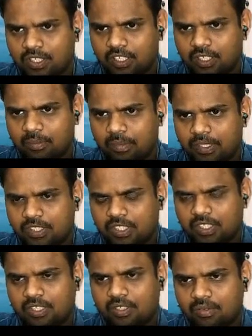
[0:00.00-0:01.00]
in a
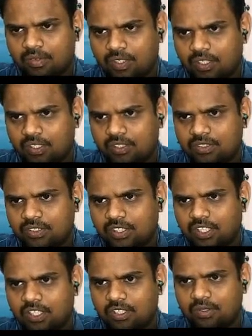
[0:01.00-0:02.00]
mixture. So
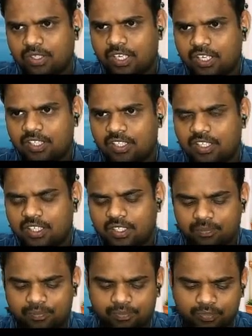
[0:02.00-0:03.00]
then to get
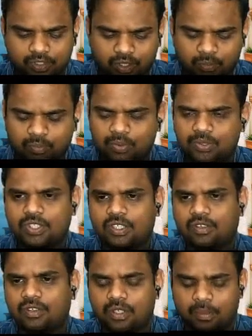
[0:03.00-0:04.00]
the composition
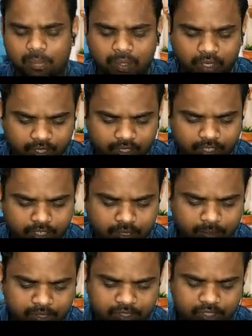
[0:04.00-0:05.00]
or the product in a
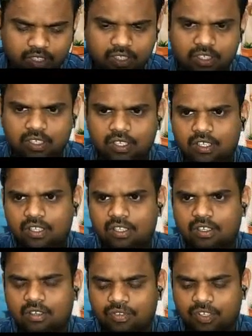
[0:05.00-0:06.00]
mixture
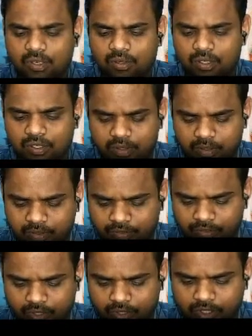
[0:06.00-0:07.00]
of the
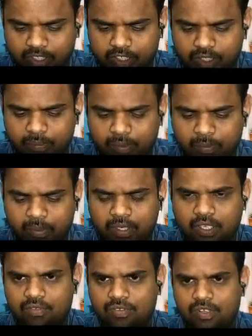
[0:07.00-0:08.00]
if you want to get the
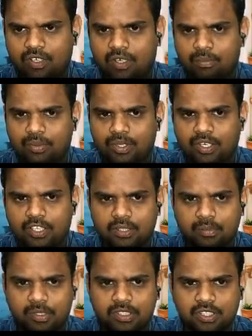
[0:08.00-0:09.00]
property of a component in the
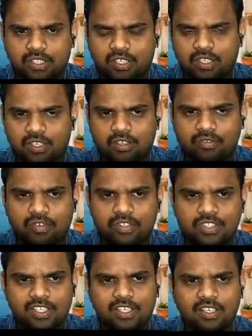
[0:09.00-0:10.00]
mixture, or if you
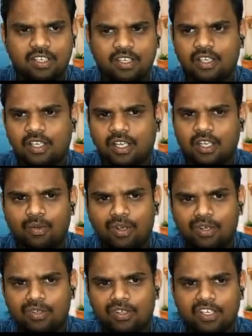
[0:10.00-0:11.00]
say I
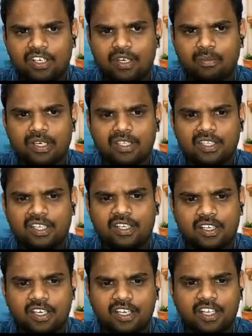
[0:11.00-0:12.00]
want to determine
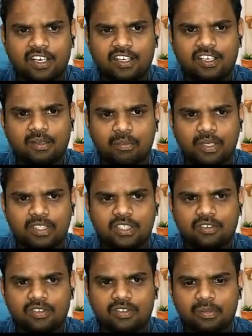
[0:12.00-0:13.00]
the critical
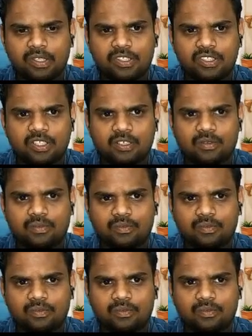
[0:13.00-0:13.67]
temperature of the mixture,